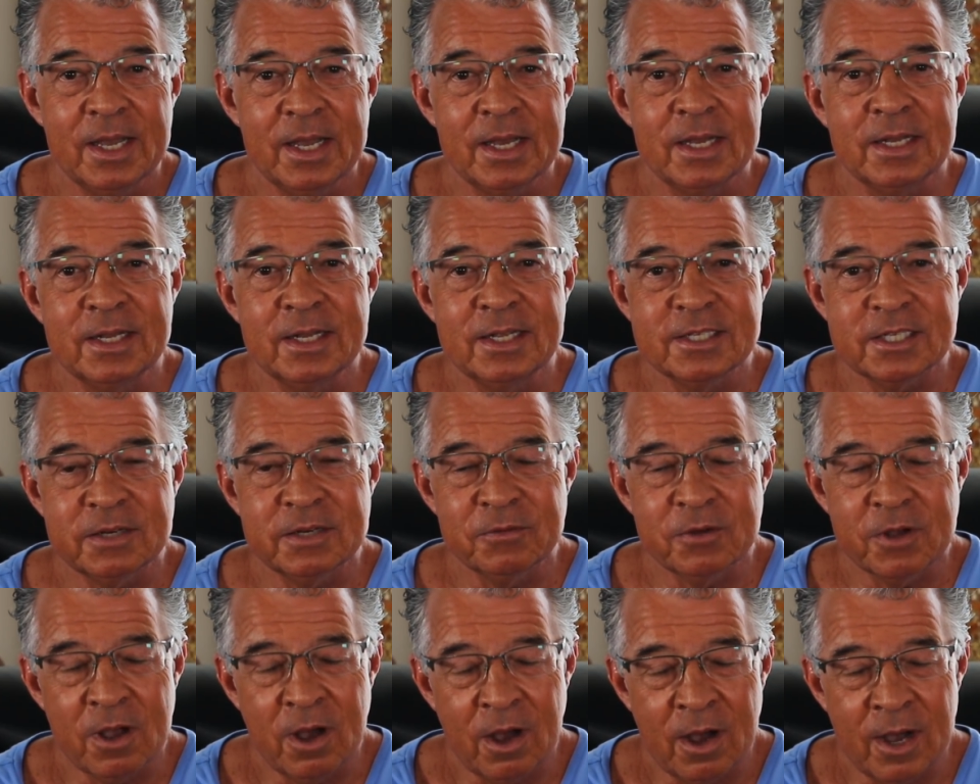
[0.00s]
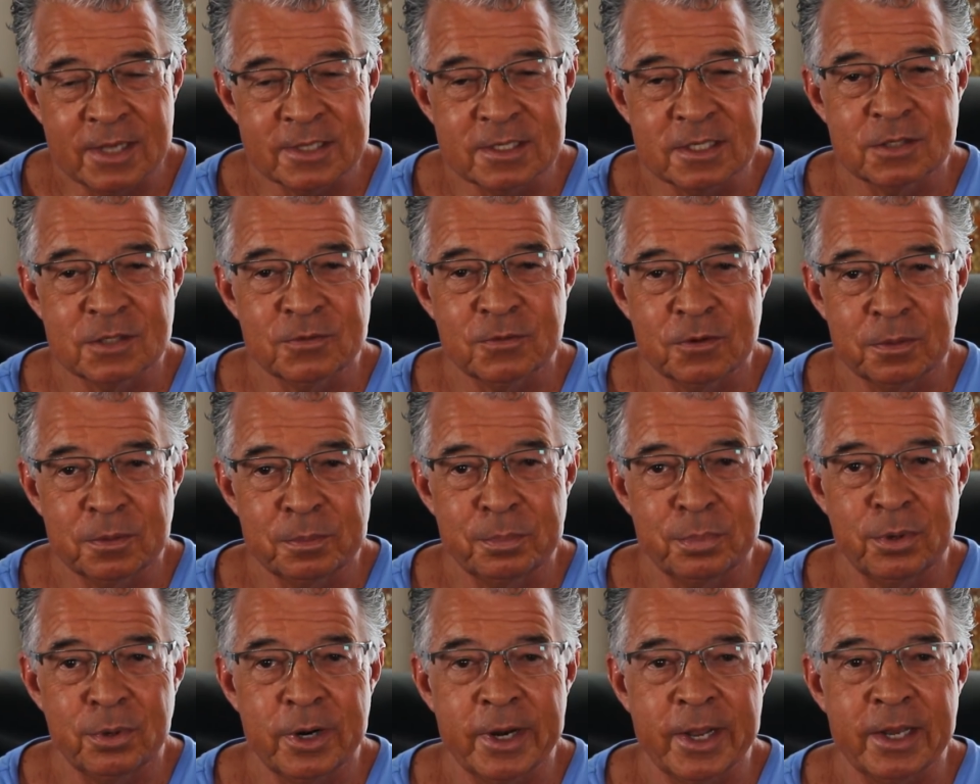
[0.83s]
A list of causes for
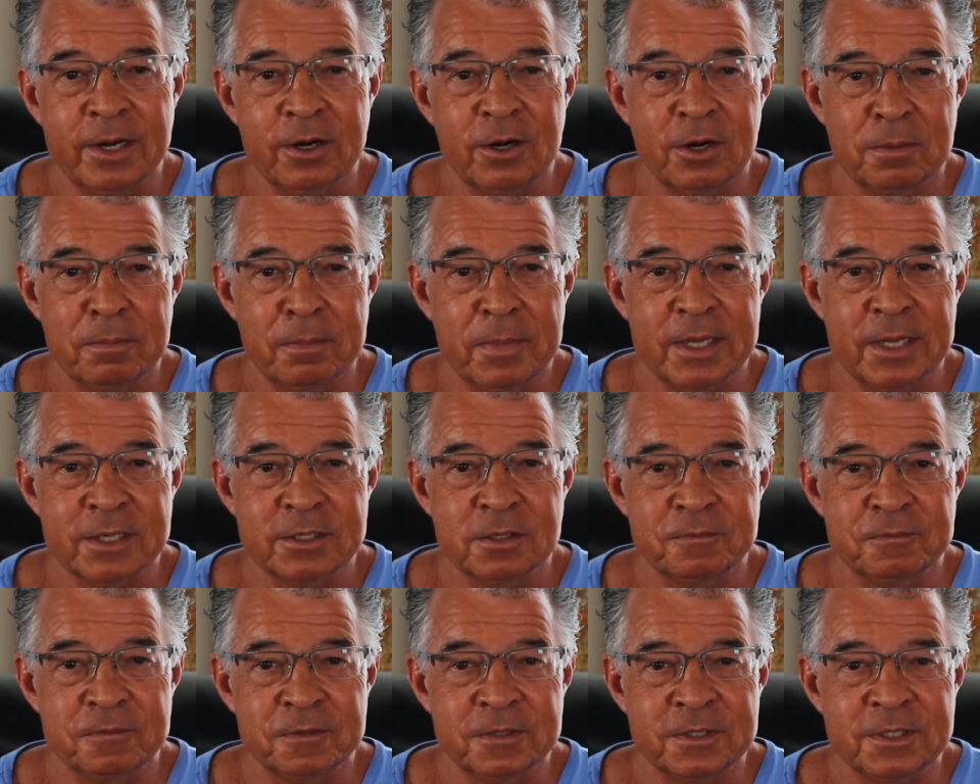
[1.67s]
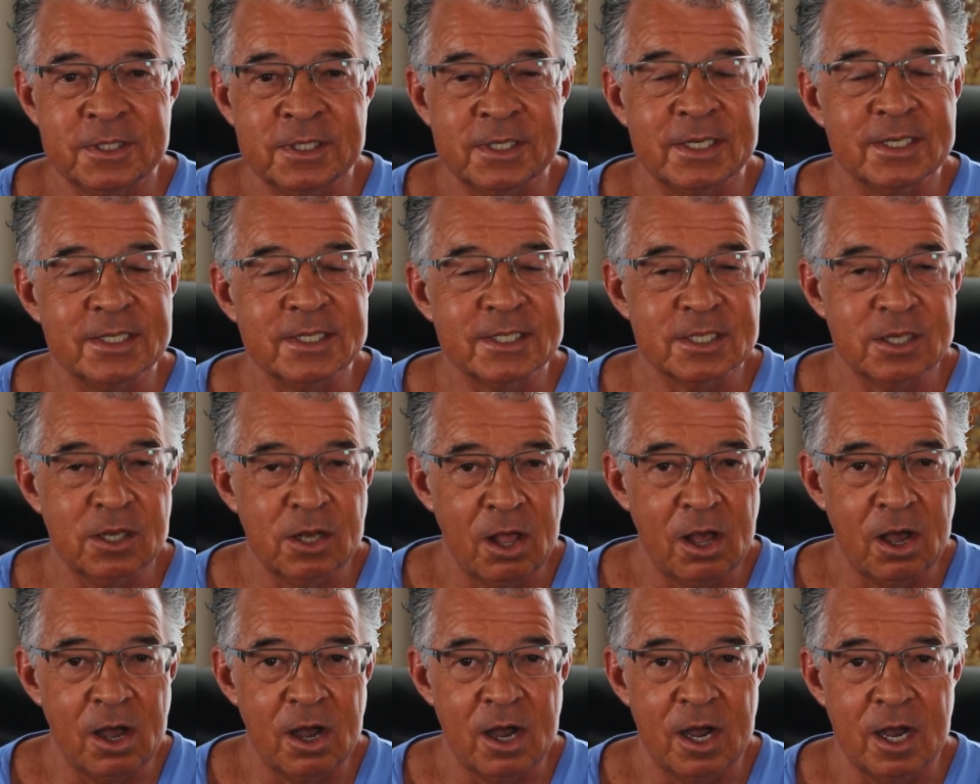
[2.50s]
brain or mental fatigue is
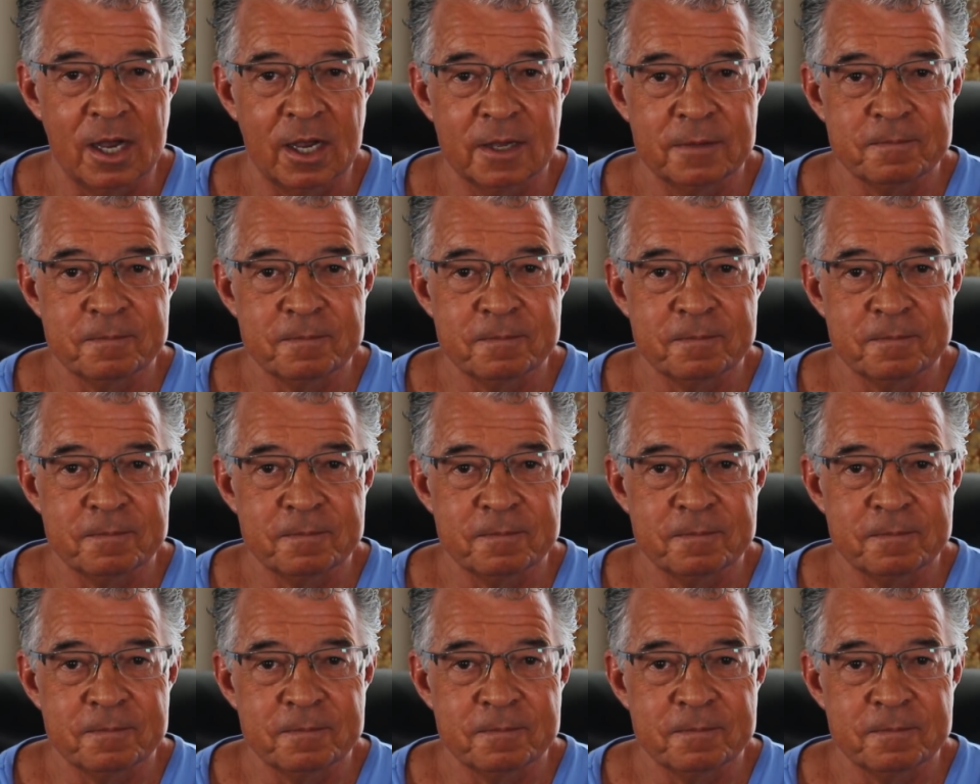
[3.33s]
long,